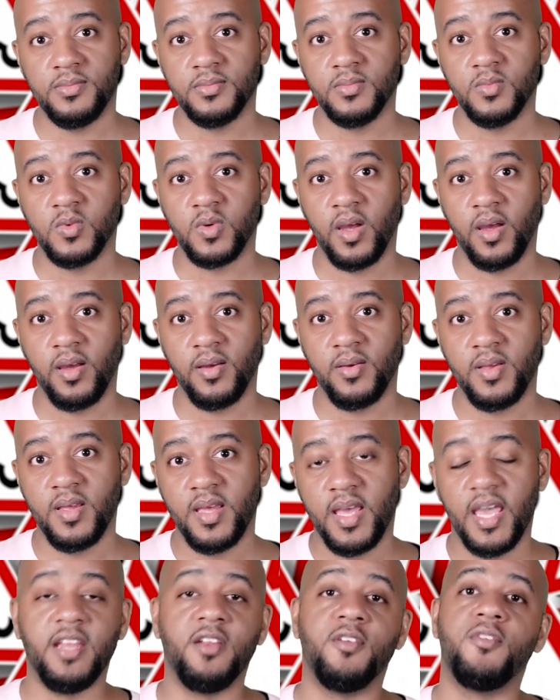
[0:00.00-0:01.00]
Okay.
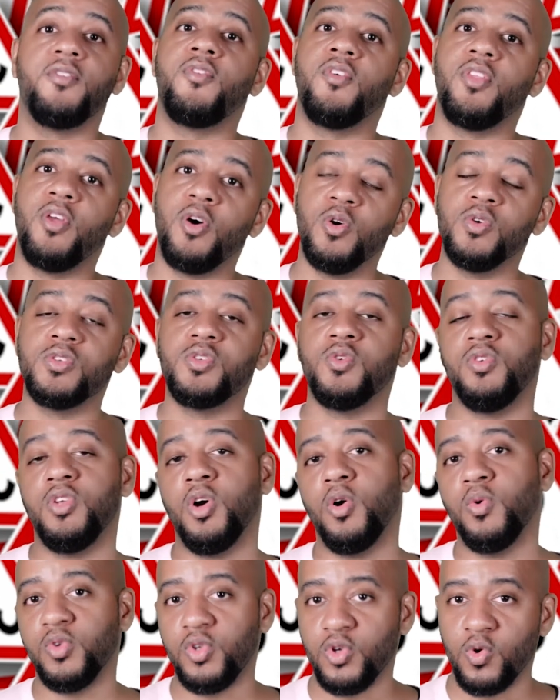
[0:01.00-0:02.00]
And then for those who
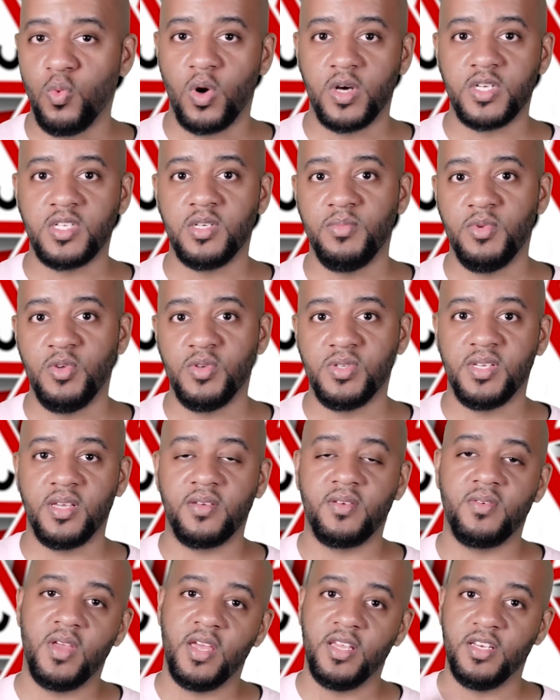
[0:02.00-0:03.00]
don't do worship
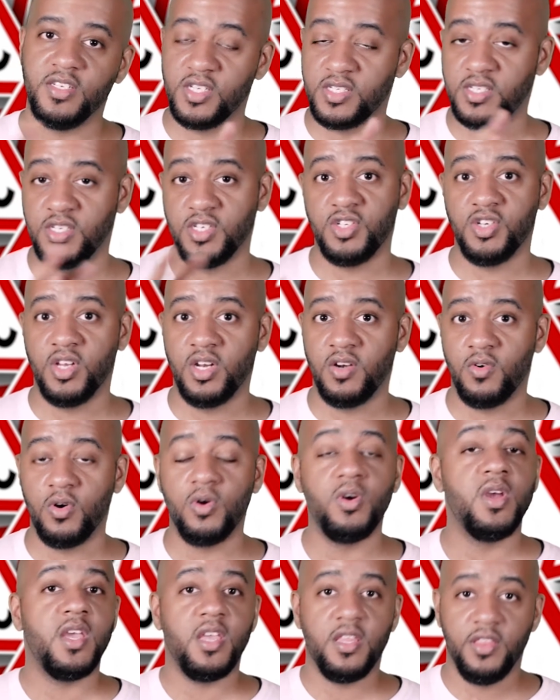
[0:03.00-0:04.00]
music and just in
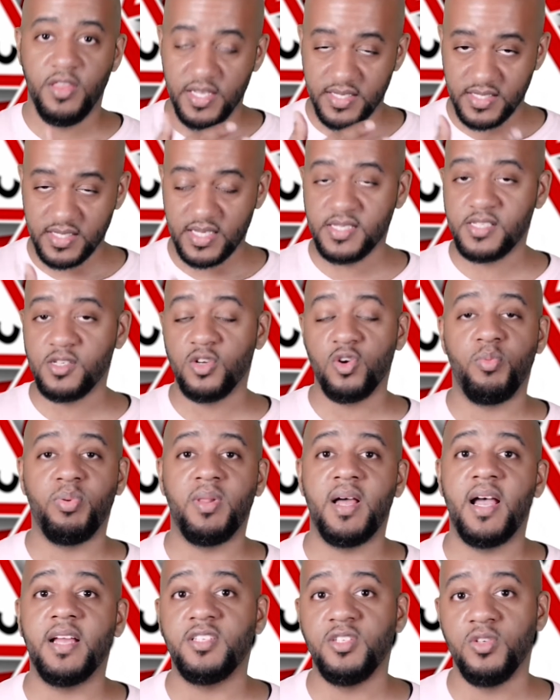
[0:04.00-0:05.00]
general, this can still
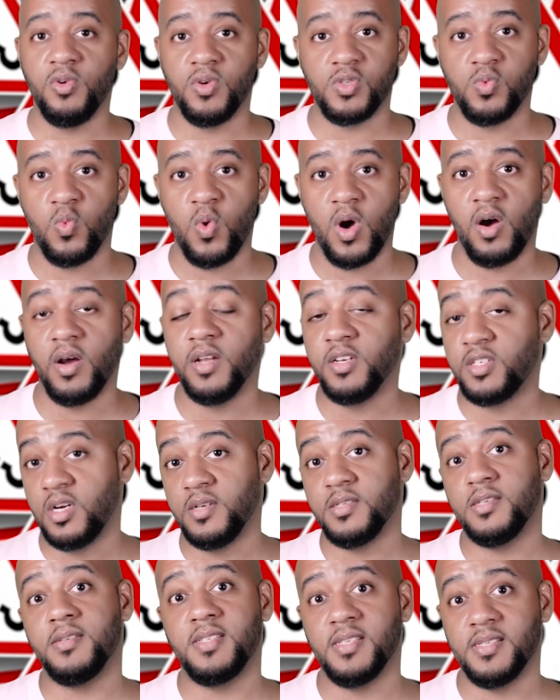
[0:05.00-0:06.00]
apply to you as well in
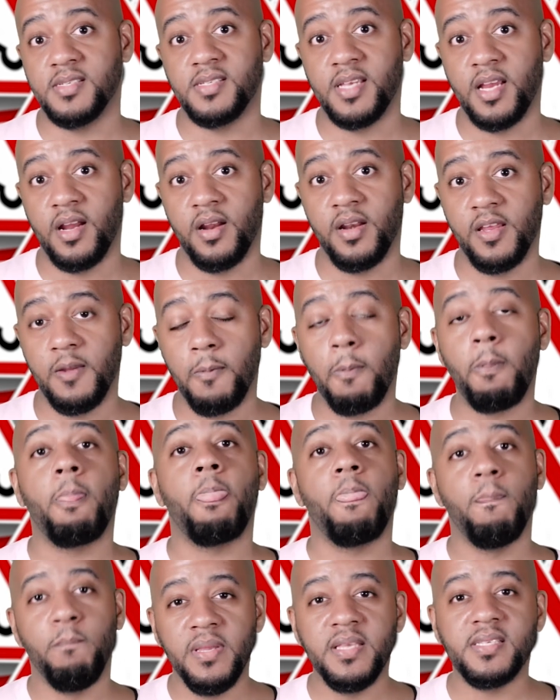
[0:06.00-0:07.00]
terms of sincerity.
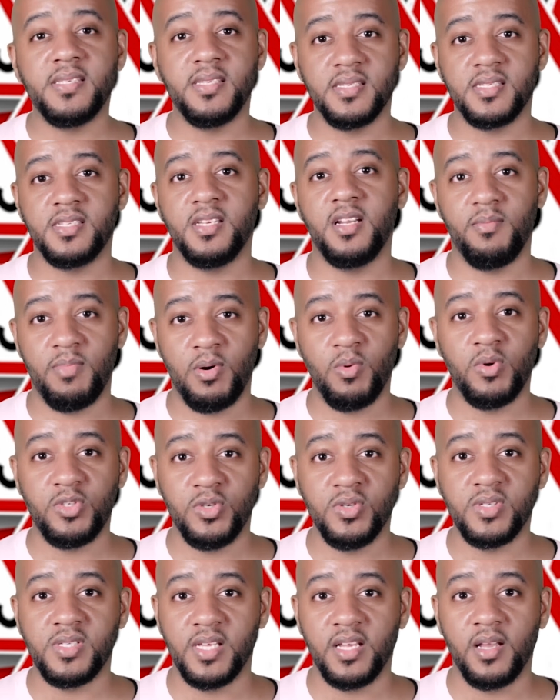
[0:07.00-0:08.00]
Be sincere about what
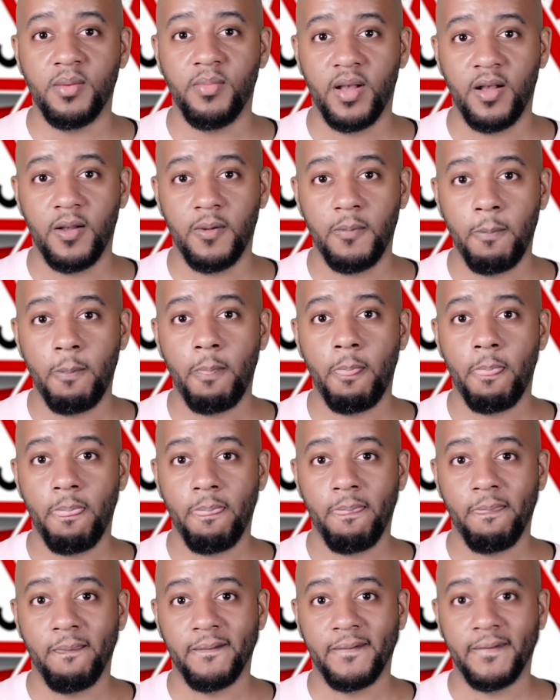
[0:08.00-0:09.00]
you sing about.
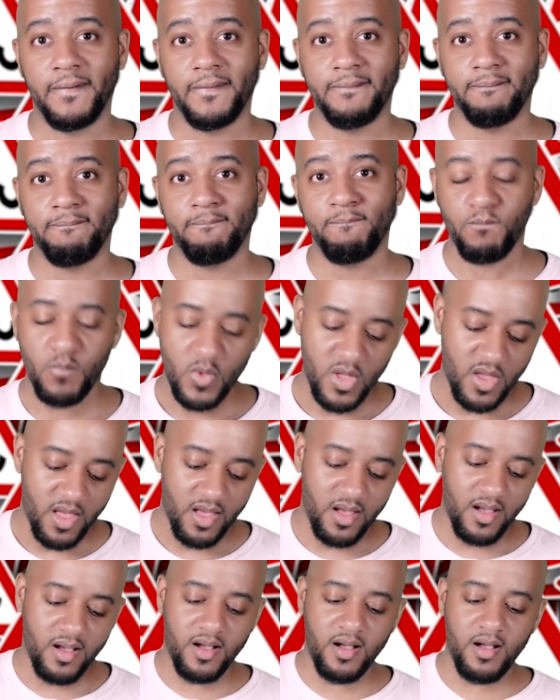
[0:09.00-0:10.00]
Okay.
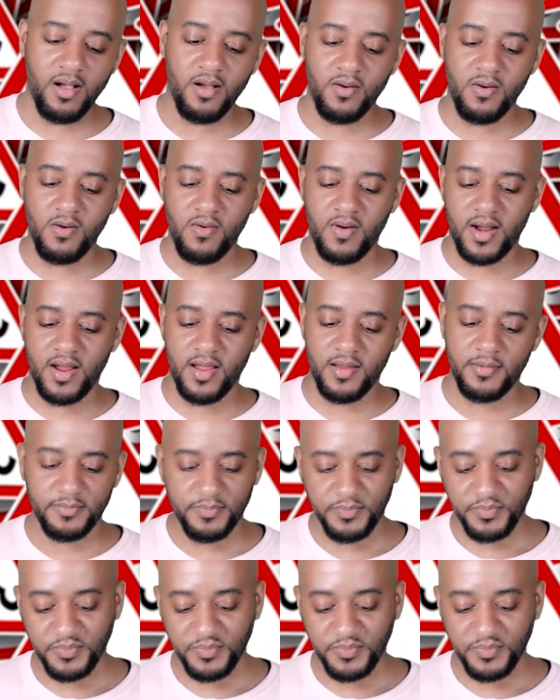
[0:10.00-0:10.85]
All right.